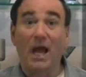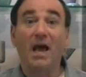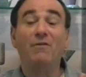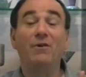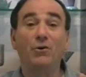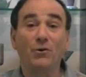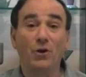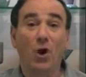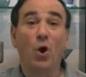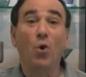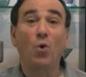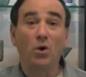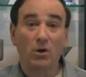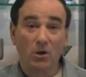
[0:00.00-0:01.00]
and there are
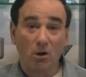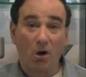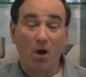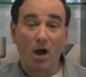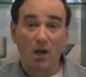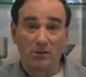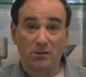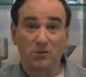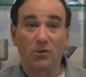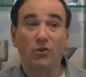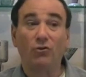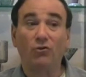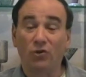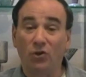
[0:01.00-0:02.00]
no costs. So
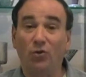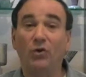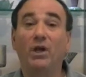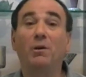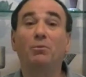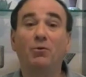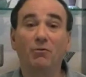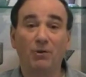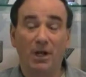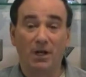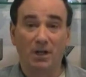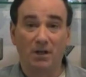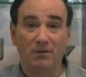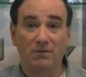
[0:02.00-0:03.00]
you do get
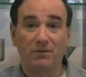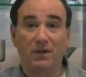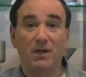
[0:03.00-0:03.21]
preventative.